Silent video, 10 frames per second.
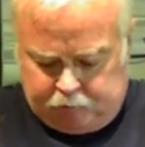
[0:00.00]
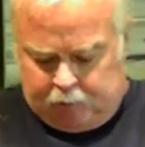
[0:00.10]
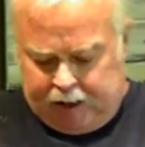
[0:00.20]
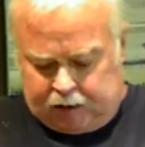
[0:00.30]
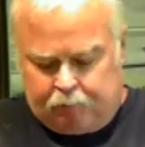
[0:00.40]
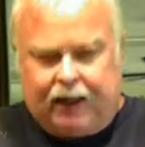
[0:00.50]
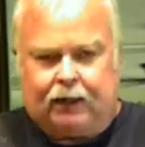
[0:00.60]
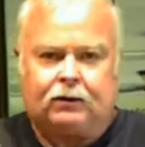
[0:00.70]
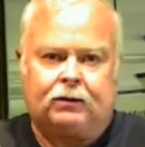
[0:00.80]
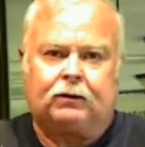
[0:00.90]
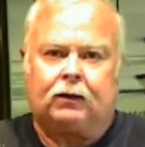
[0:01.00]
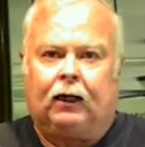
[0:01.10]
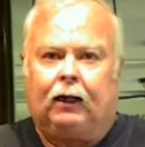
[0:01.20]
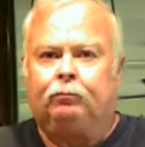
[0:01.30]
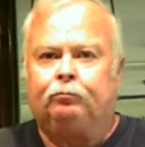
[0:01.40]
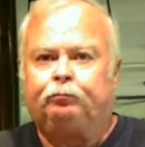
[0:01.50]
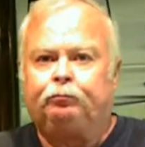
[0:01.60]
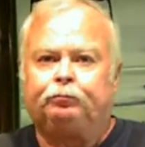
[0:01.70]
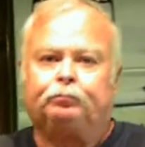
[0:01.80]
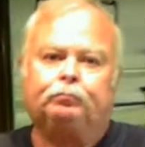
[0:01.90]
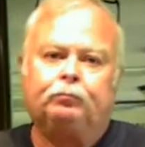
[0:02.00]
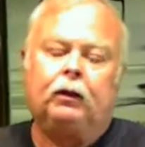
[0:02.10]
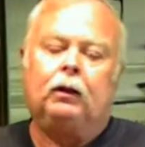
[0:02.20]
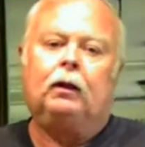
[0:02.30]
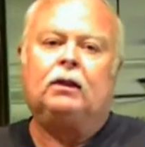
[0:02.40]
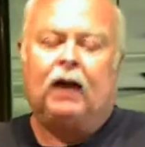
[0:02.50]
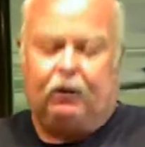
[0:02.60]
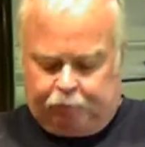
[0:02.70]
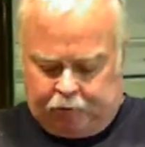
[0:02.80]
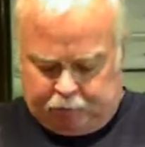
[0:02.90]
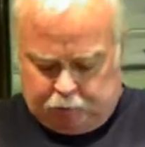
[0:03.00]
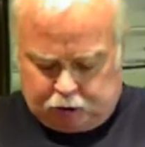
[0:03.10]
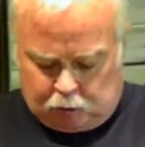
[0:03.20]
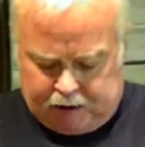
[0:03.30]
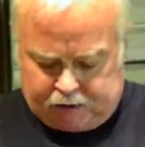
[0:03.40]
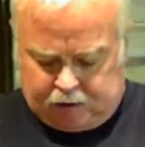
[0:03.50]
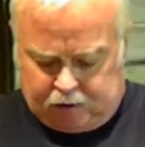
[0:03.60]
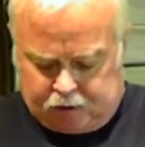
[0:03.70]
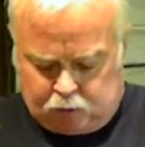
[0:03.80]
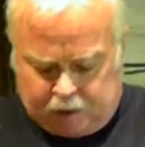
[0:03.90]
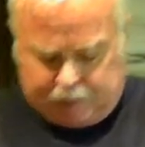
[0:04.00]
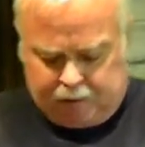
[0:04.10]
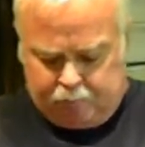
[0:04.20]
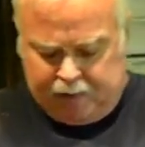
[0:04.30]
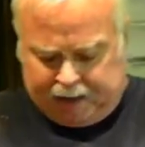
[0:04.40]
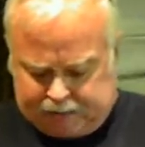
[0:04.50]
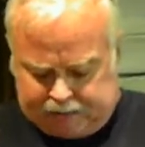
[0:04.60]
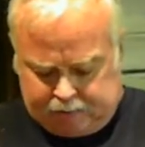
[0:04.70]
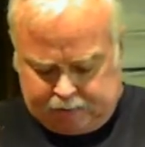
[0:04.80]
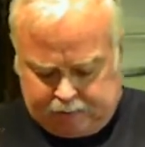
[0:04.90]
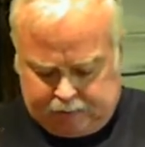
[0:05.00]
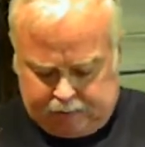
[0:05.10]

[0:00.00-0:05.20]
You make the meat tough if you squeeze it. You just want to mix.